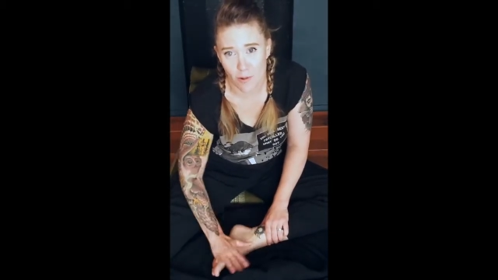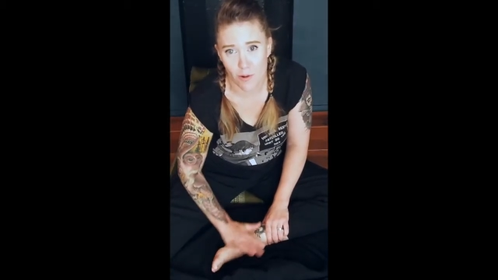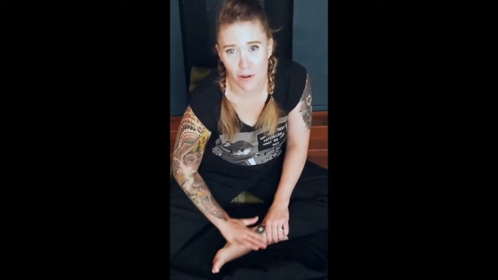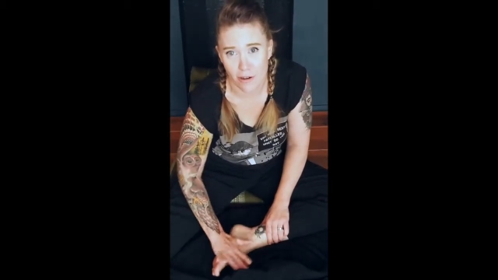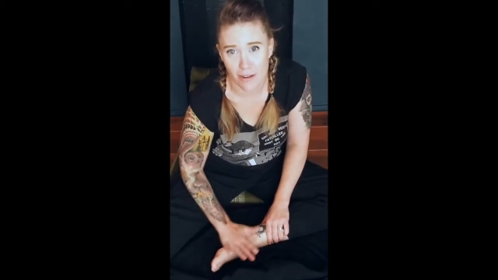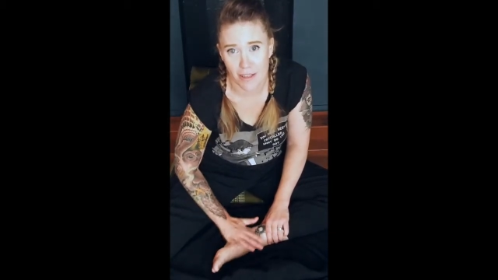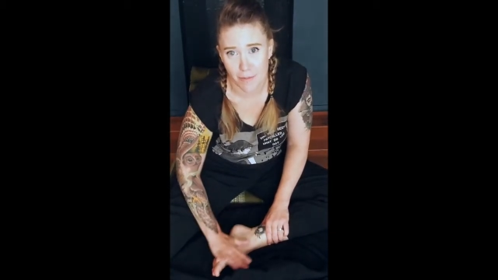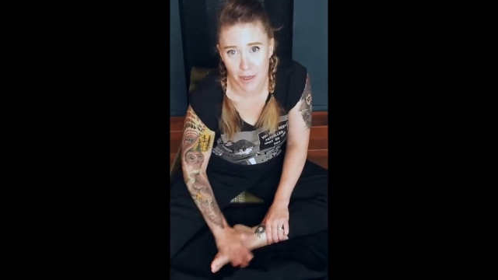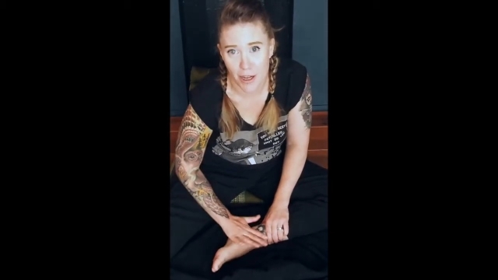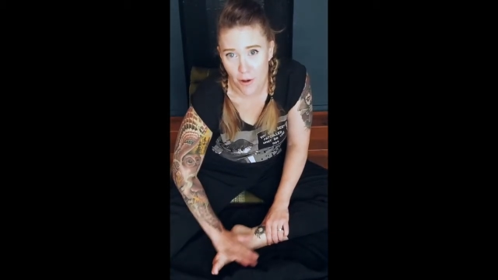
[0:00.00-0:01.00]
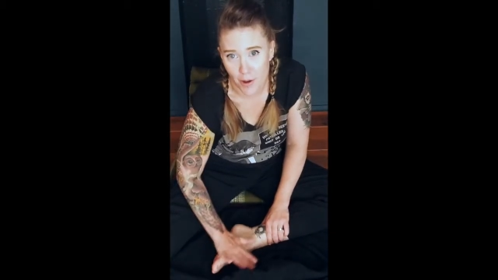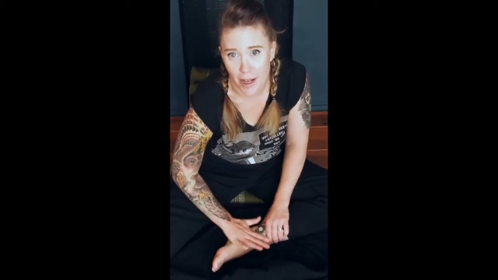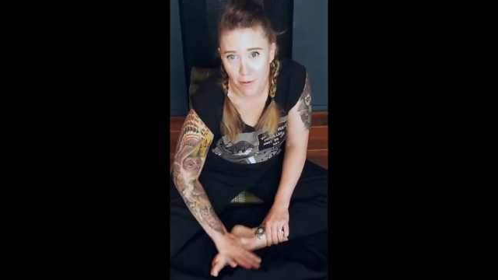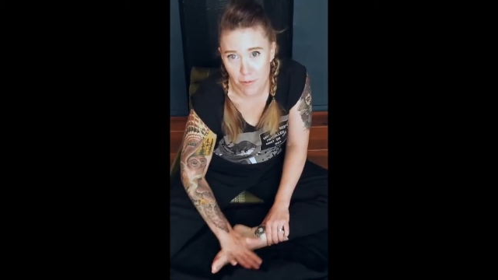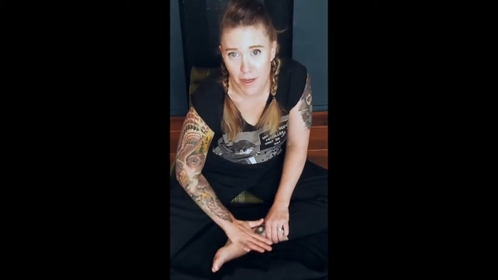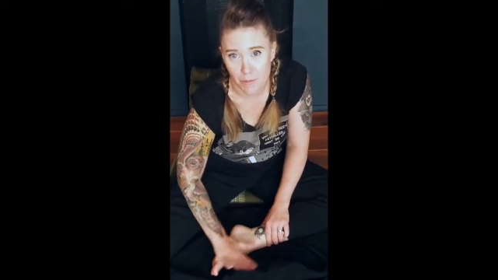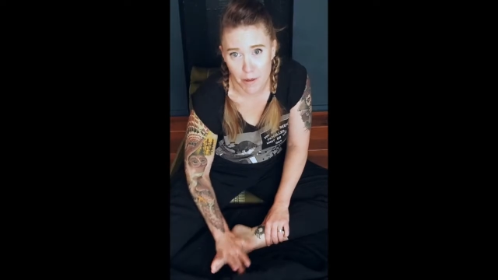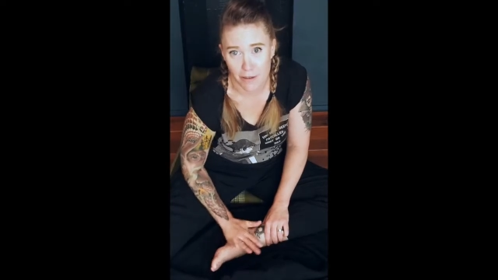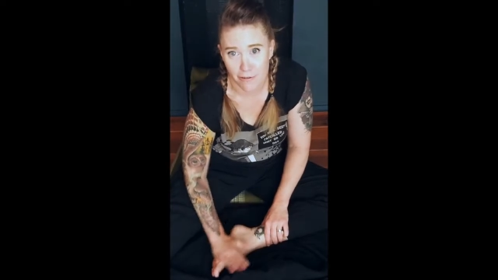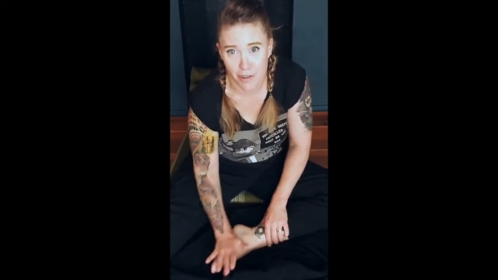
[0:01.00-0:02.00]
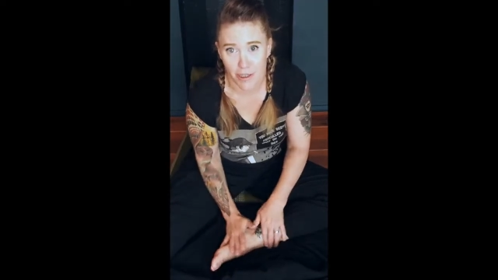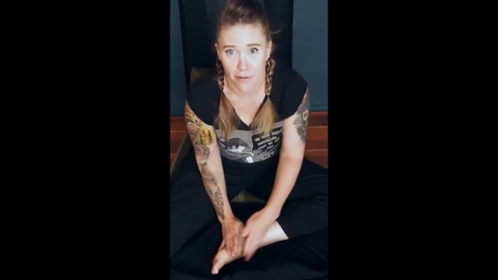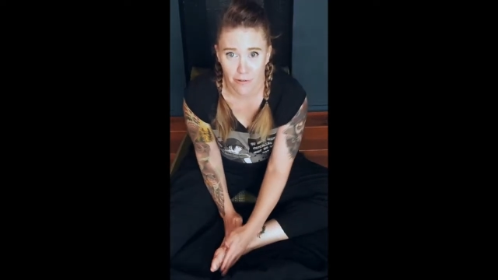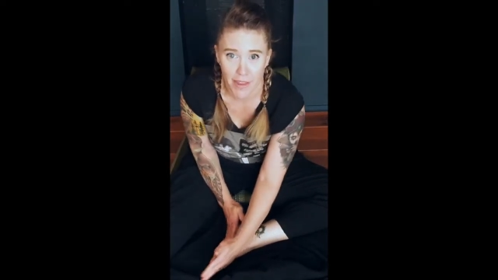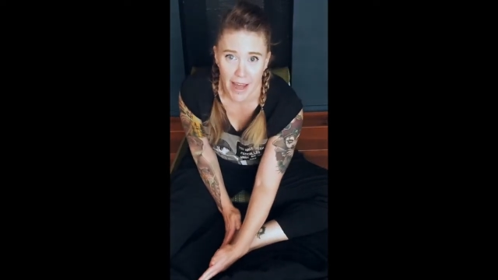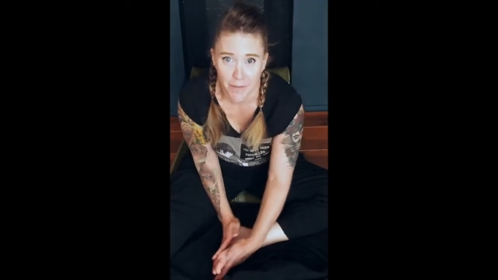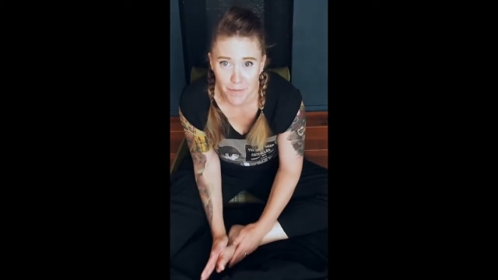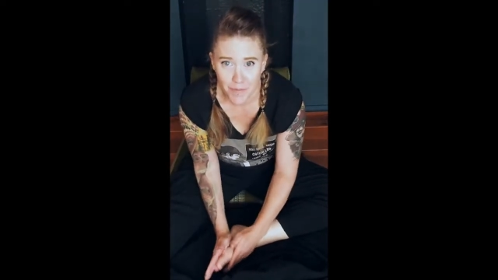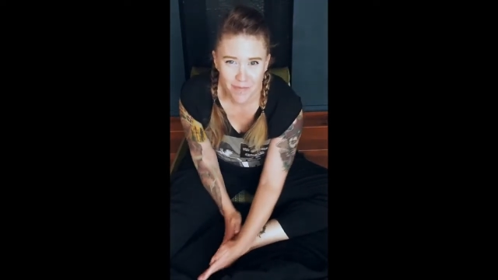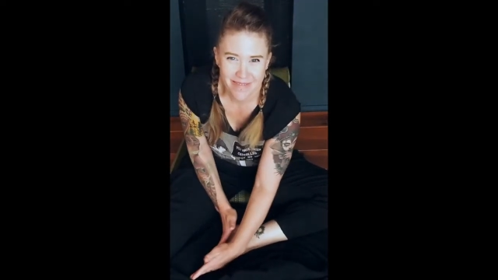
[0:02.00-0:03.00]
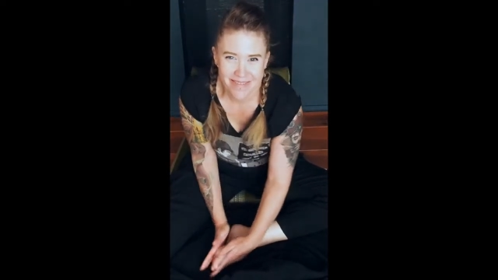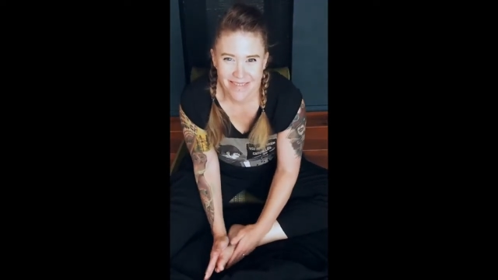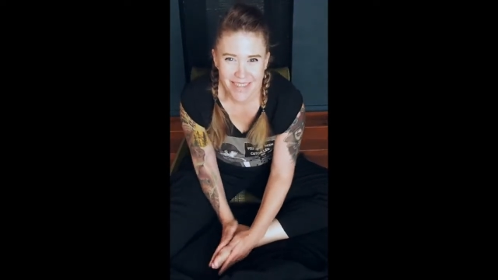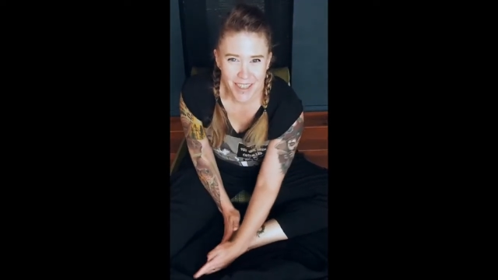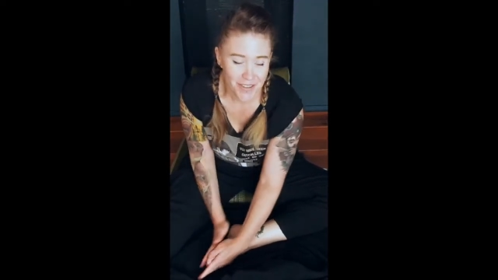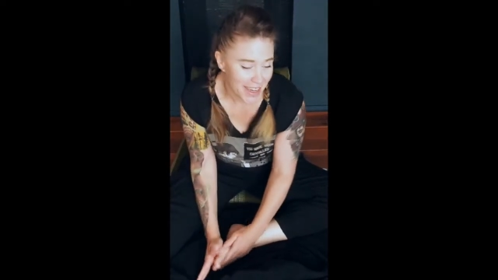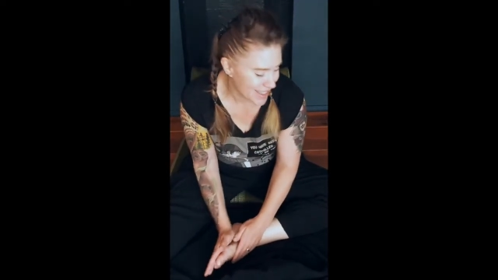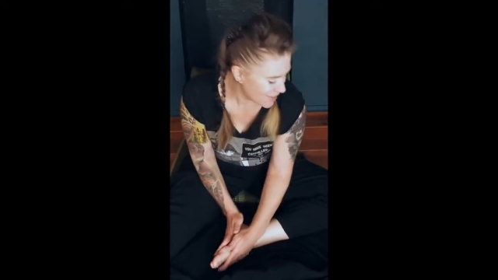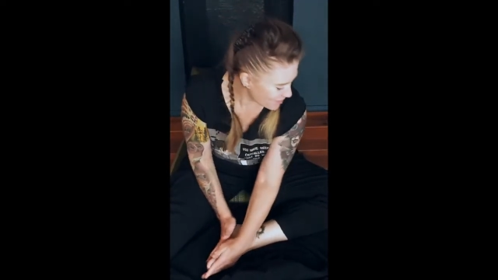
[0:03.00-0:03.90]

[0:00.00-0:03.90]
or let me know and I will make a partner video for that. Great.